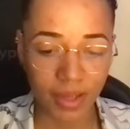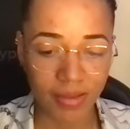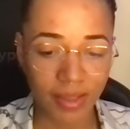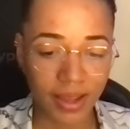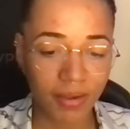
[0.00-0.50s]

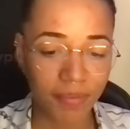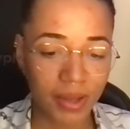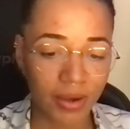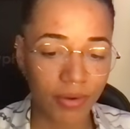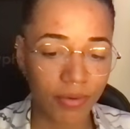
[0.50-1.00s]
it's like you're
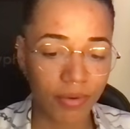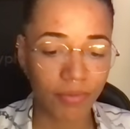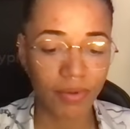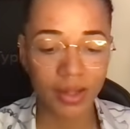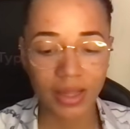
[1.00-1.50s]
being called to
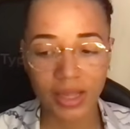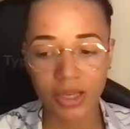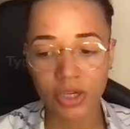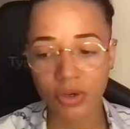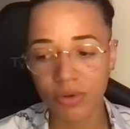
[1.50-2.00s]
really
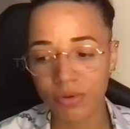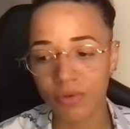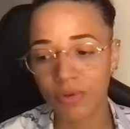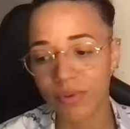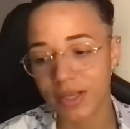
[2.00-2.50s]

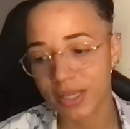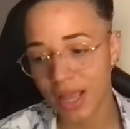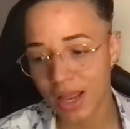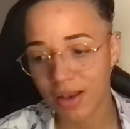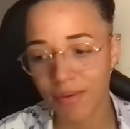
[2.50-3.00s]
choose to
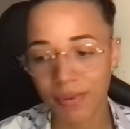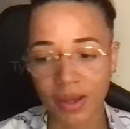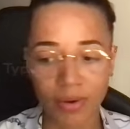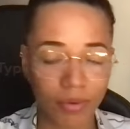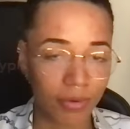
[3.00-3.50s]
ascend. You're
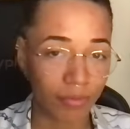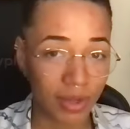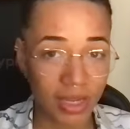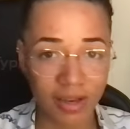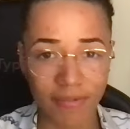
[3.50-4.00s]
being called to
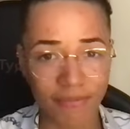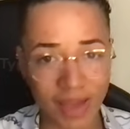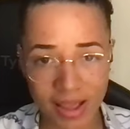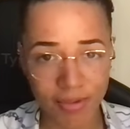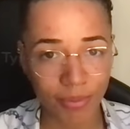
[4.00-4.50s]
really just
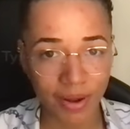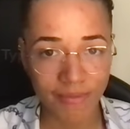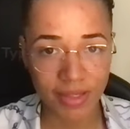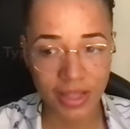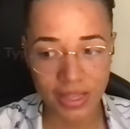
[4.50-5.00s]
face
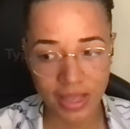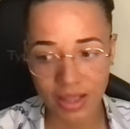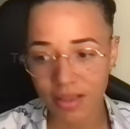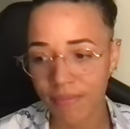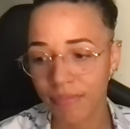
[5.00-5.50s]
whatever this
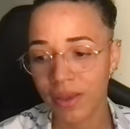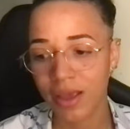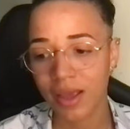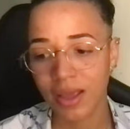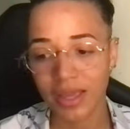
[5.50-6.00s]
is
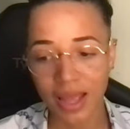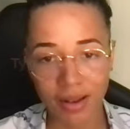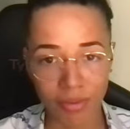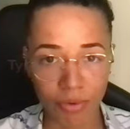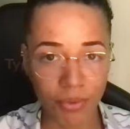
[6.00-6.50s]

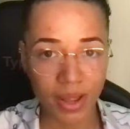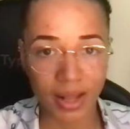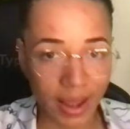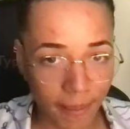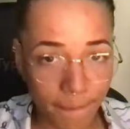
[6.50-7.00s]
get through
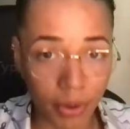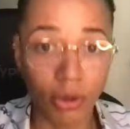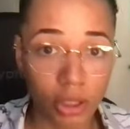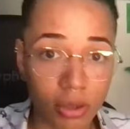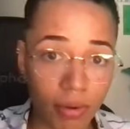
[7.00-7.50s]
it, like
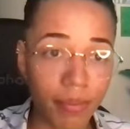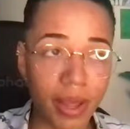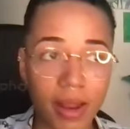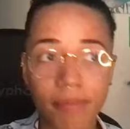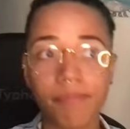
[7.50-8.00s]
push through
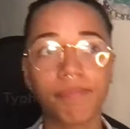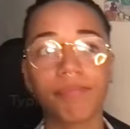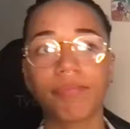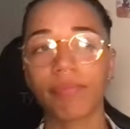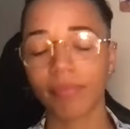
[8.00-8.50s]
it
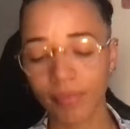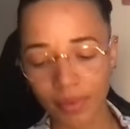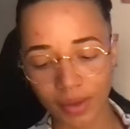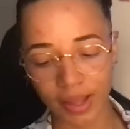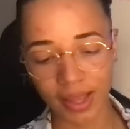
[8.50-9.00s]

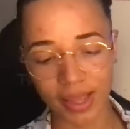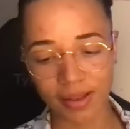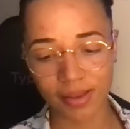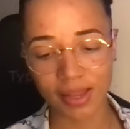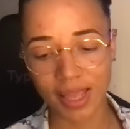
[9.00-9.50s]
and
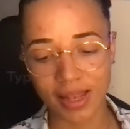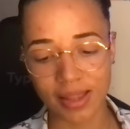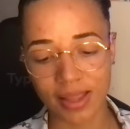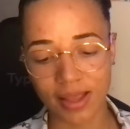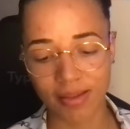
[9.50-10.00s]
get to get
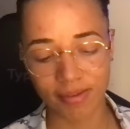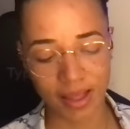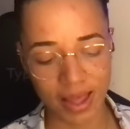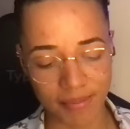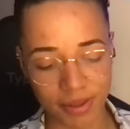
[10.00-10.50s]
to the other
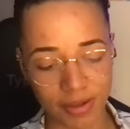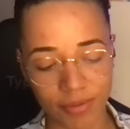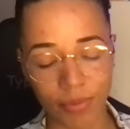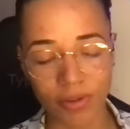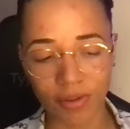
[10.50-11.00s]
side
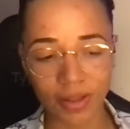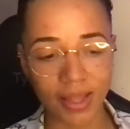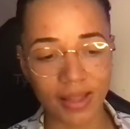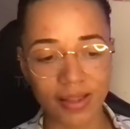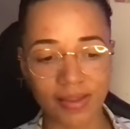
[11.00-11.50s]
because what's on
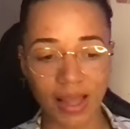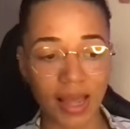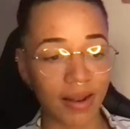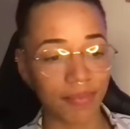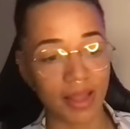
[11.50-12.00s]
the other
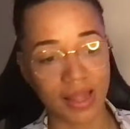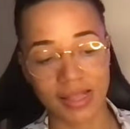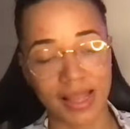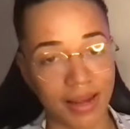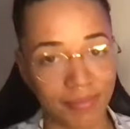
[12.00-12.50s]
side, I'm telling you,
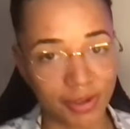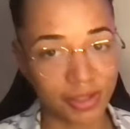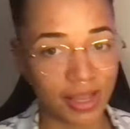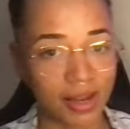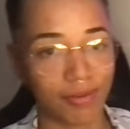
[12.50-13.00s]
it's like I'm
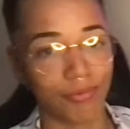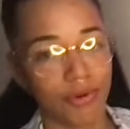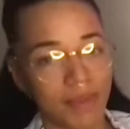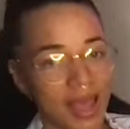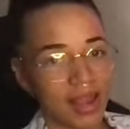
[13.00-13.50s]
just seeing this
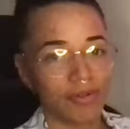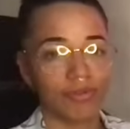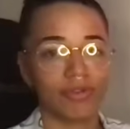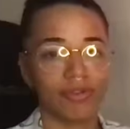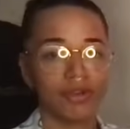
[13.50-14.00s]
room of
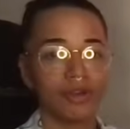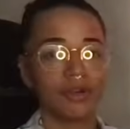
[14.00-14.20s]
angels just